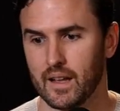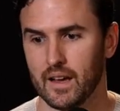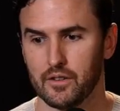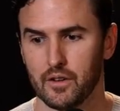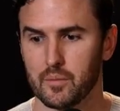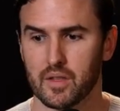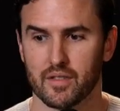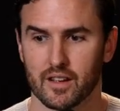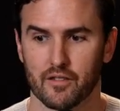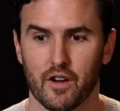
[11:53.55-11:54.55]
I don't know, let me
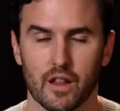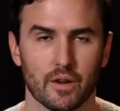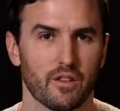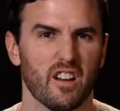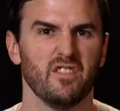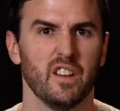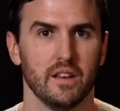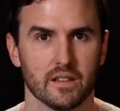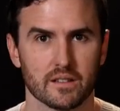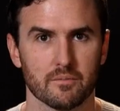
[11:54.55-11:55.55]
think. A following around
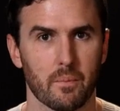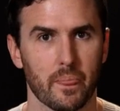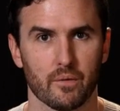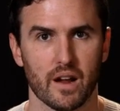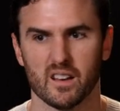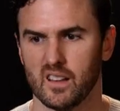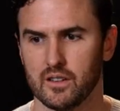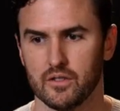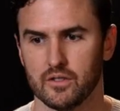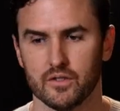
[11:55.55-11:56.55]
fitness right?
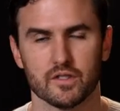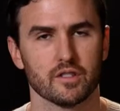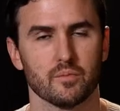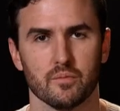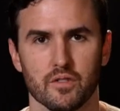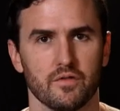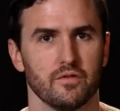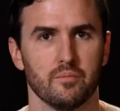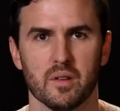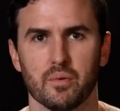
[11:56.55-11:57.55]
And you you just
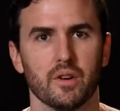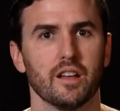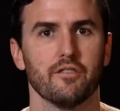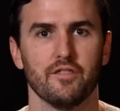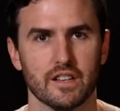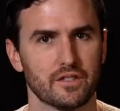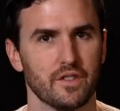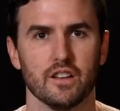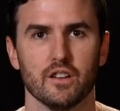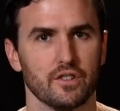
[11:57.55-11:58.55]
you've been putting up fitness
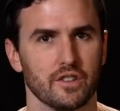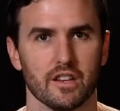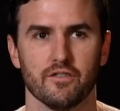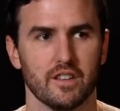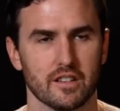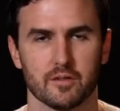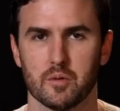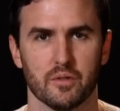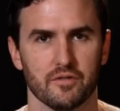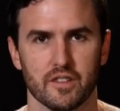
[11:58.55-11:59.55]
videos and you're getting fitness
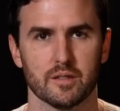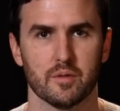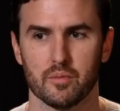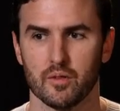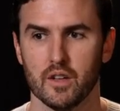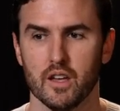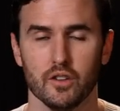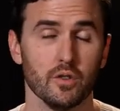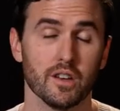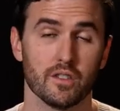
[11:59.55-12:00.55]
people and fitness people.
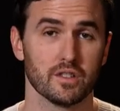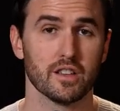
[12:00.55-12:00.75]
You could either